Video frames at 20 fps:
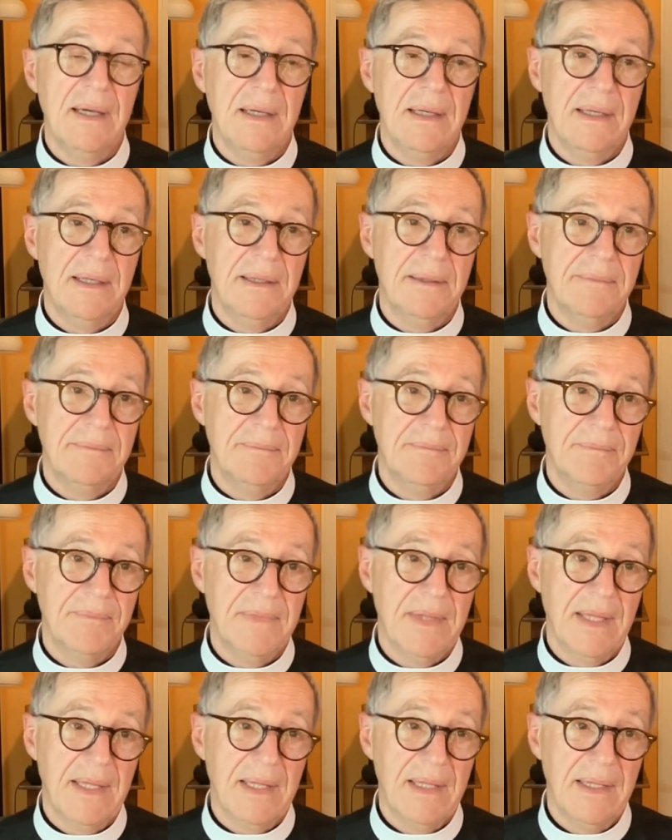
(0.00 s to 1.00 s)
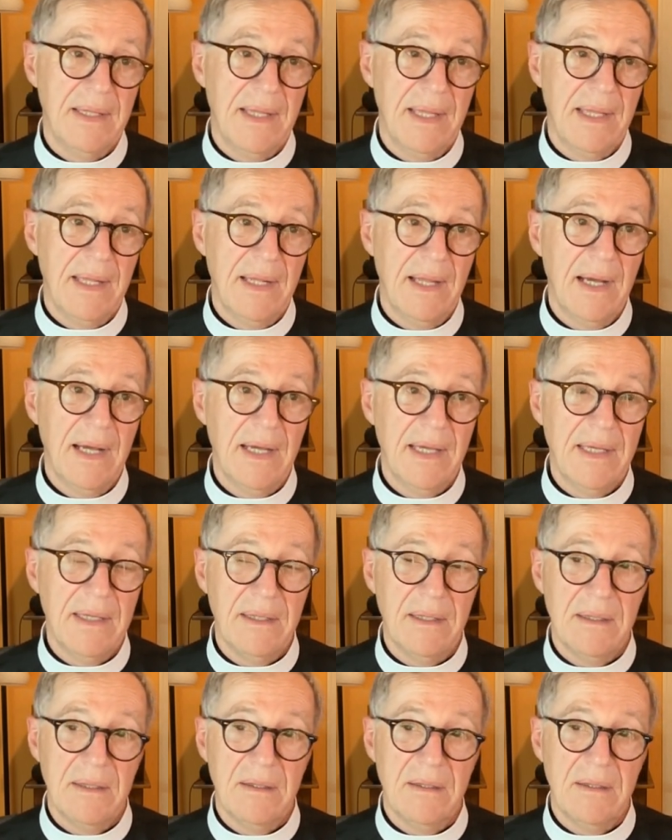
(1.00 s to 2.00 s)
Um, and and
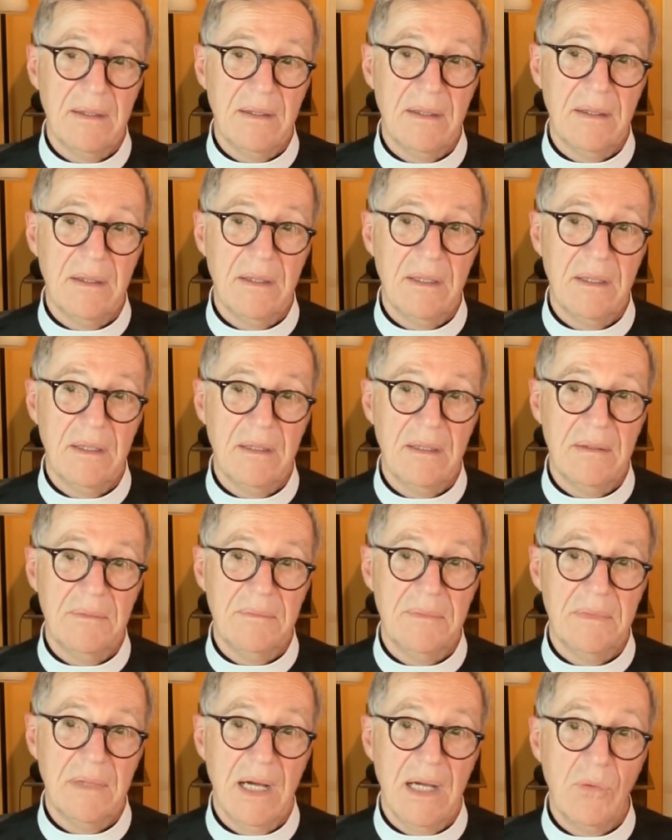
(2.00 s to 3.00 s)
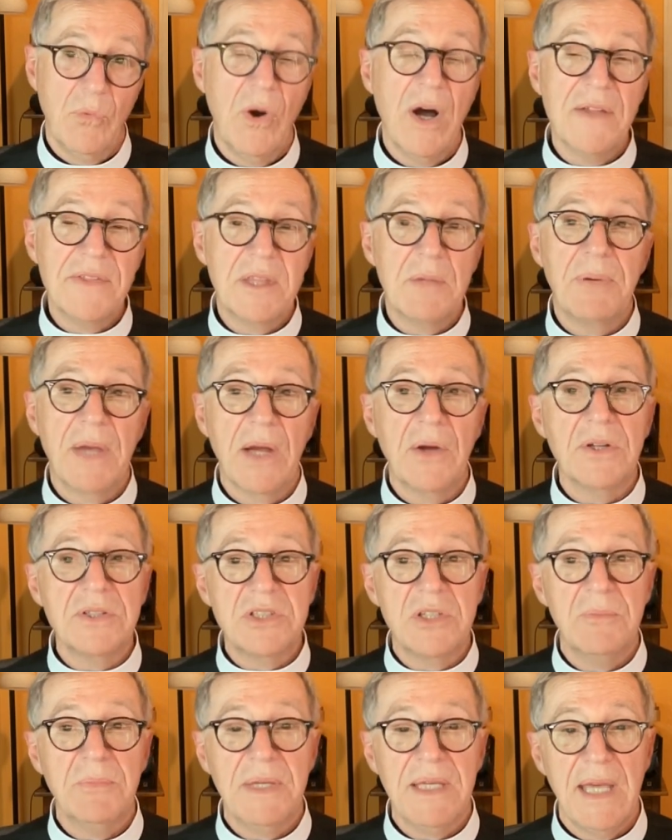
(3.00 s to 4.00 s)
I um, I want the parish
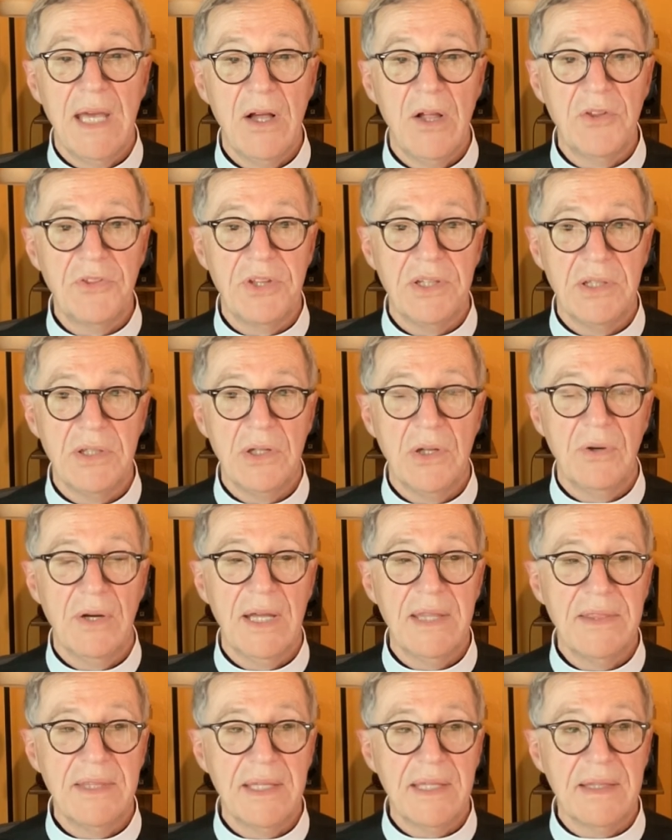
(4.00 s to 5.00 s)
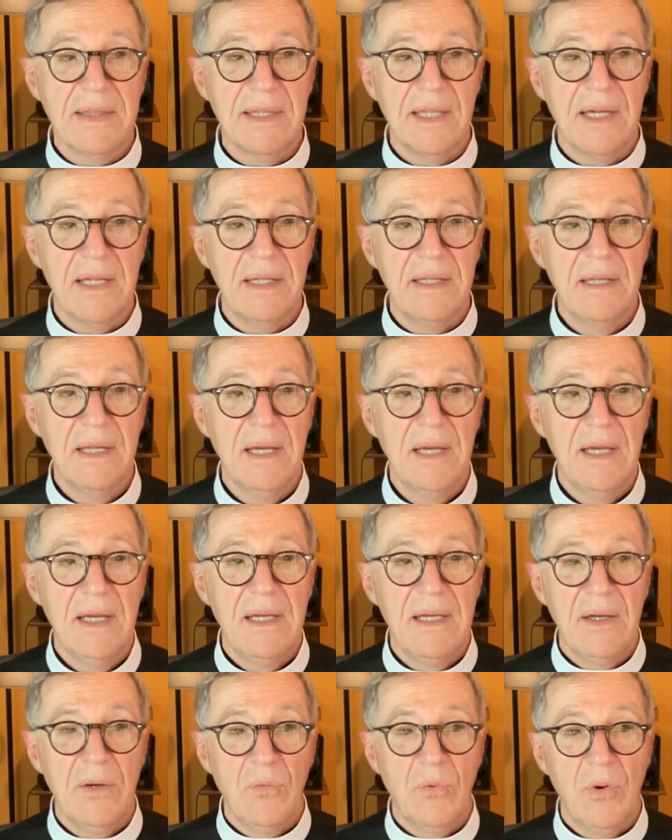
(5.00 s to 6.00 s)
to be healthy. You know, I think that
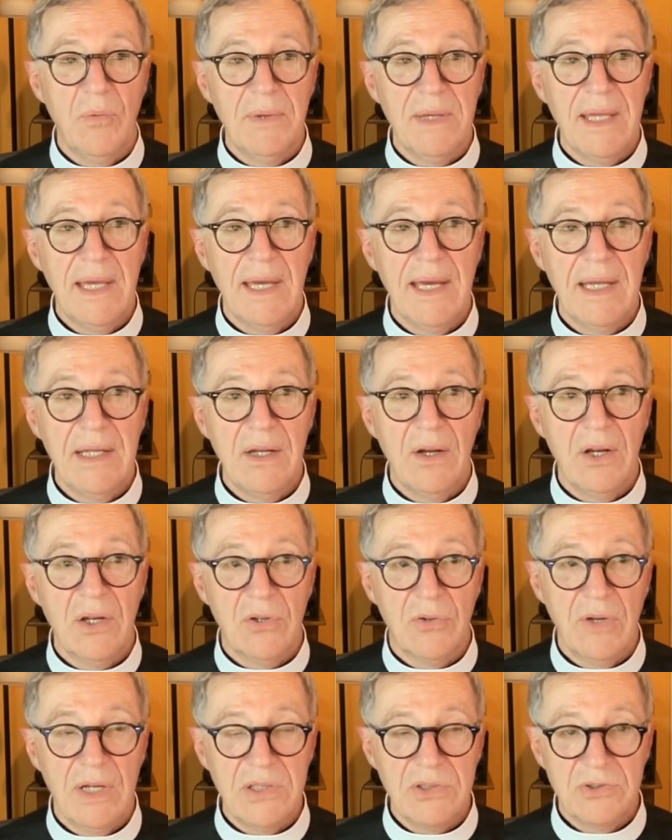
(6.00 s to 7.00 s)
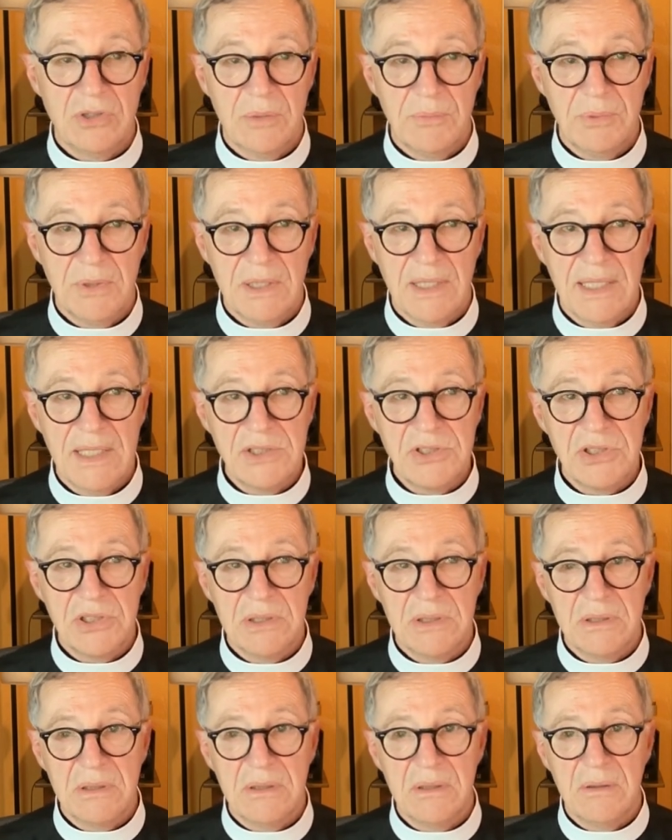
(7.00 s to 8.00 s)
when we had our great
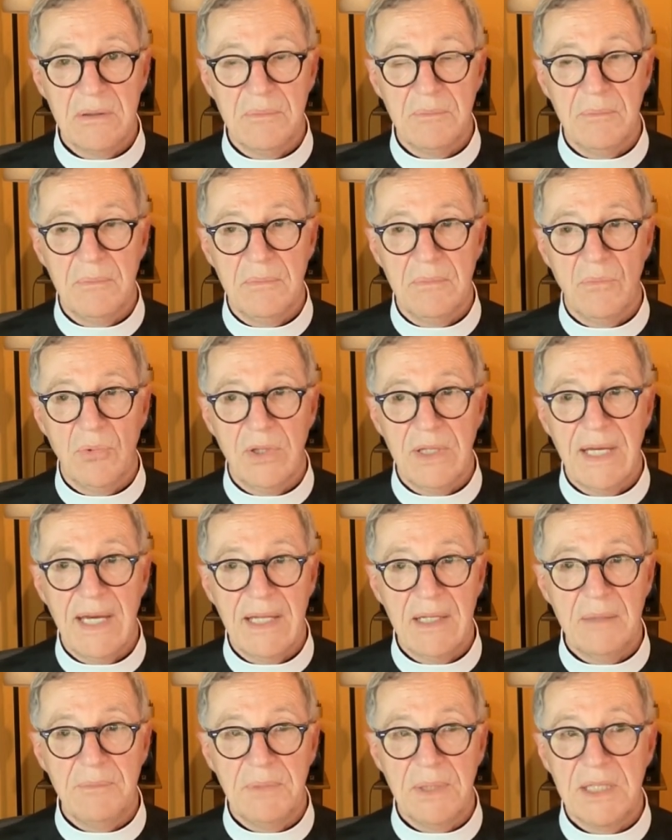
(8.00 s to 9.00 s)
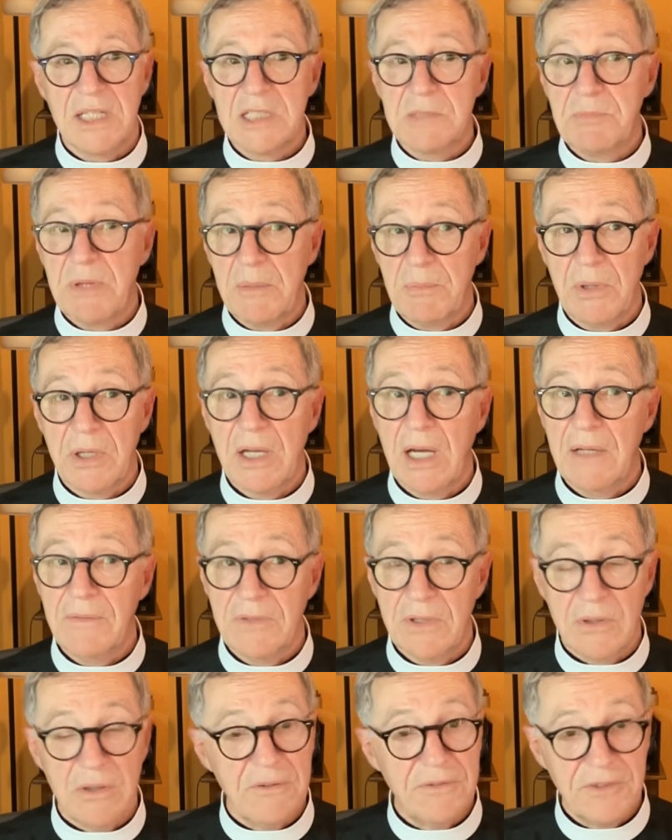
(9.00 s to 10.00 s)
tribulation we had it because people got
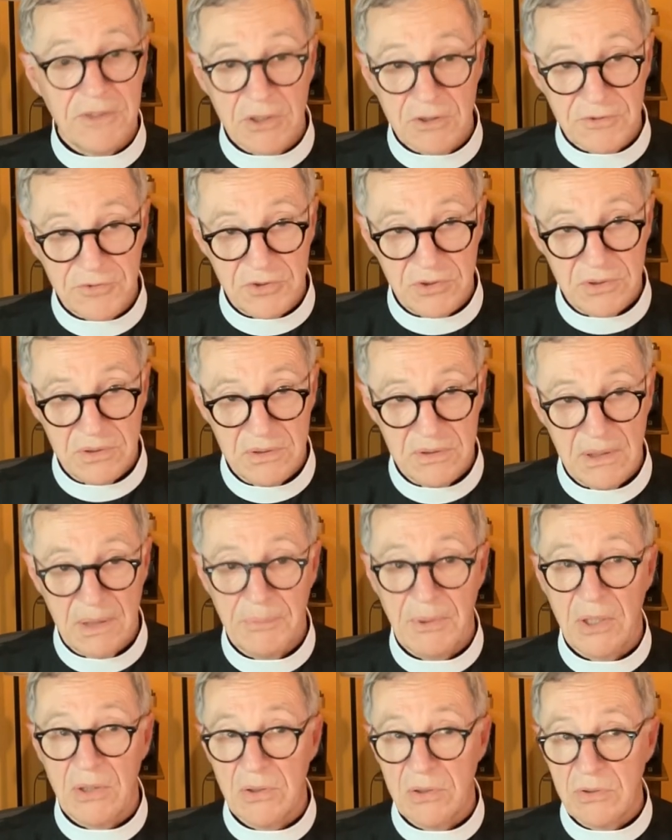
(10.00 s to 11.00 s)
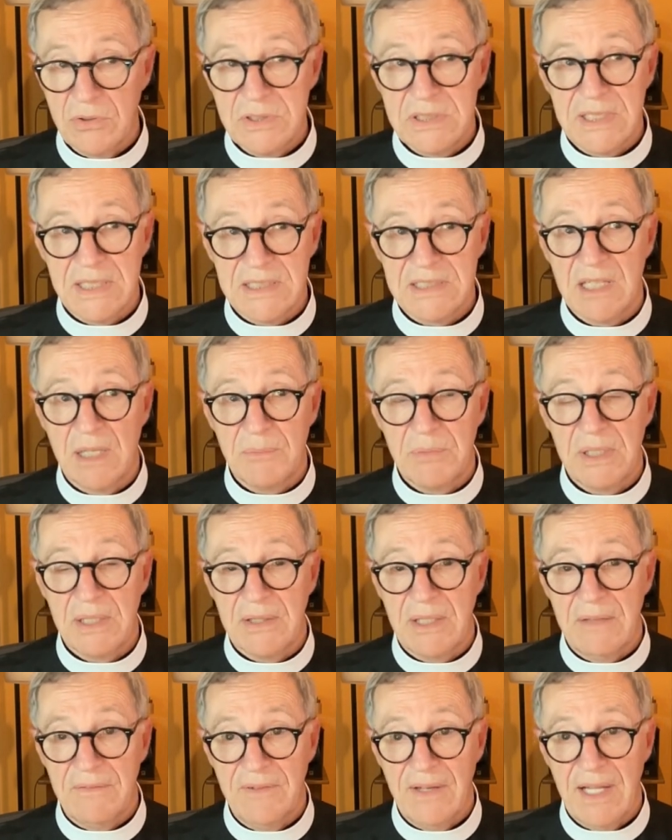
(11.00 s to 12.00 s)
very fearful about losing something
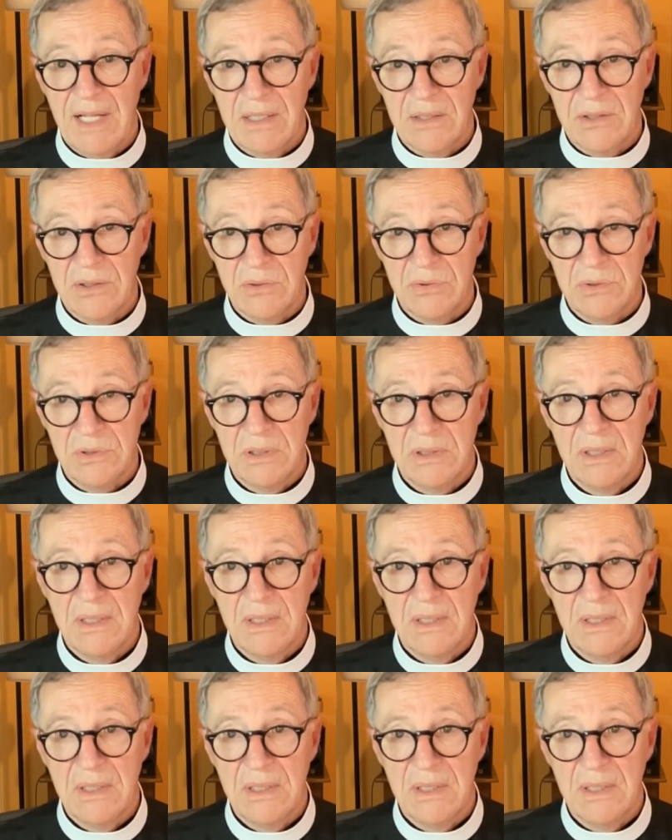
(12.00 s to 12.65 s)
they valued.